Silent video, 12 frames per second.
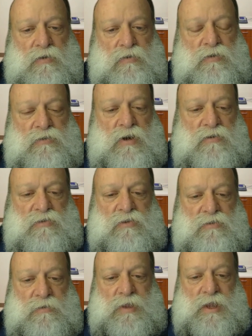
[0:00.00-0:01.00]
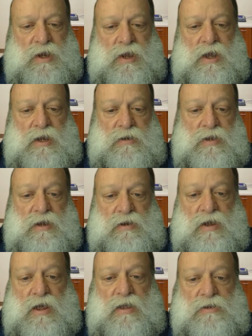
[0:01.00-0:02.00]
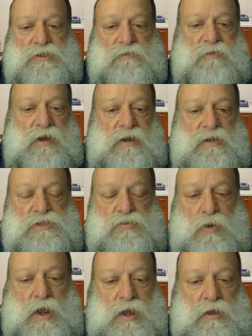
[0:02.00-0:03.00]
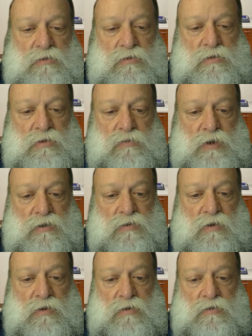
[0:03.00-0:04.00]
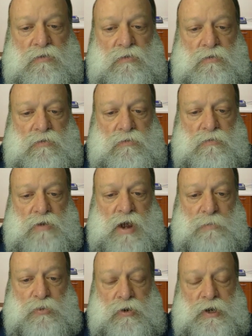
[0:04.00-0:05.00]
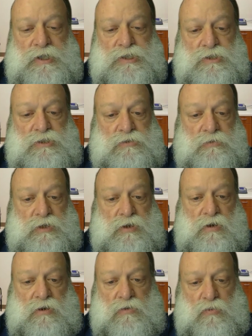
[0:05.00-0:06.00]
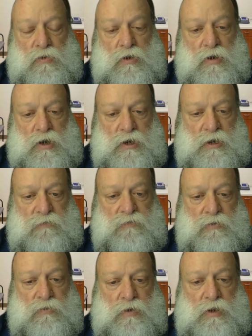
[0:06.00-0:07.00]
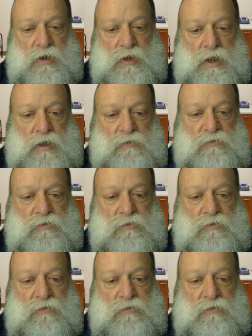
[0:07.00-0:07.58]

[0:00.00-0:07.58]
We're starting to see some of that kind of technology find its way into the return to operations or return to work, if you would, in the health